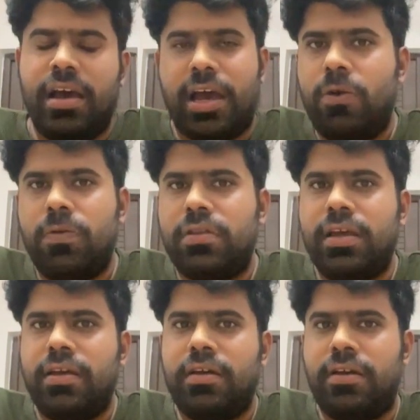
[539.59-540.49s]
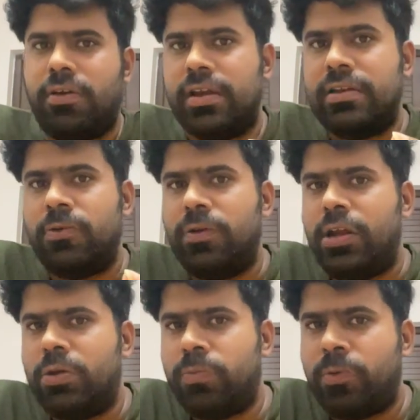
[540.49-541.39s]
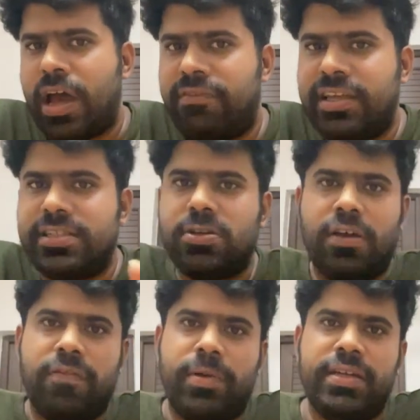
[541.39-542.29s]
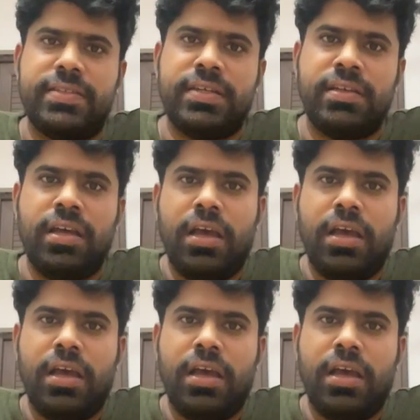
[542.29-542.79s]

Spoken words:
I don't think you need to have that sort of mindset.